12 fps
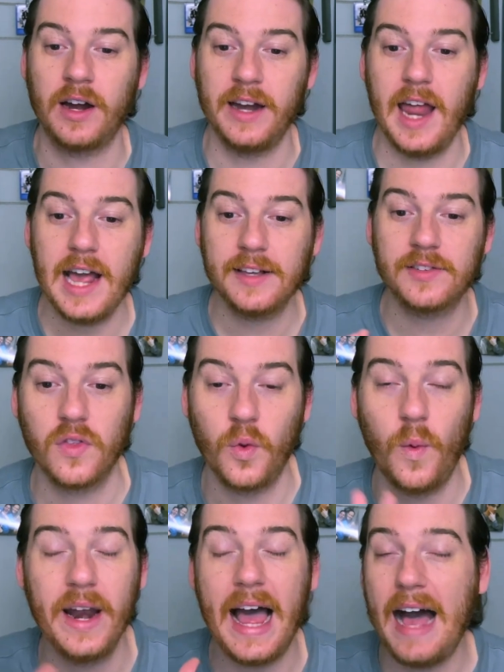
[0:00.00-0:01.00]
Next, the
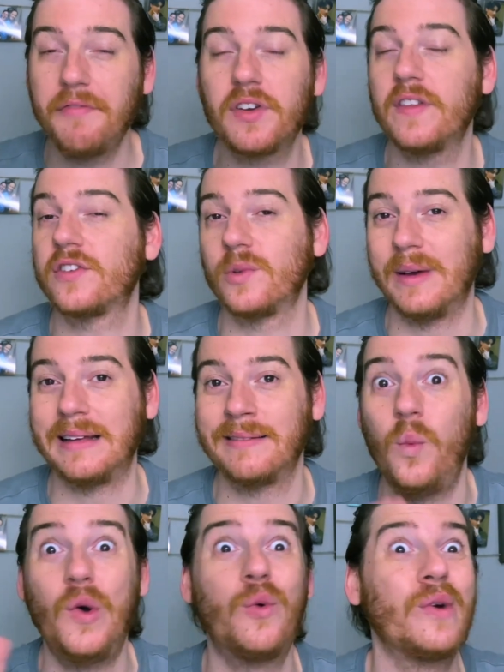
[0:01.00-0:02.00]
one after this
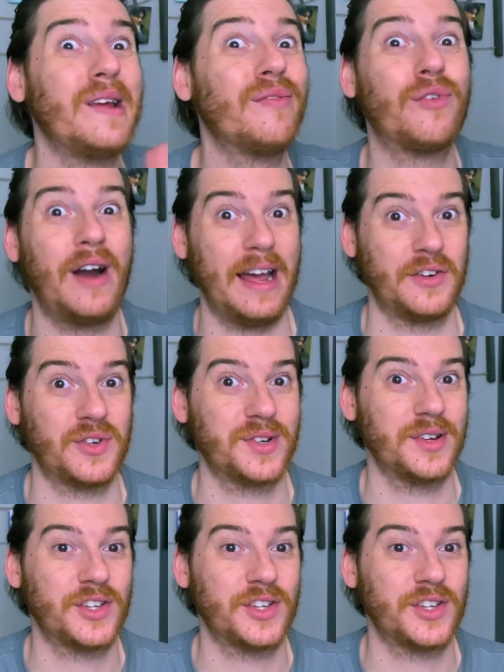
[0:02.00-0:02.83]
one will refresh.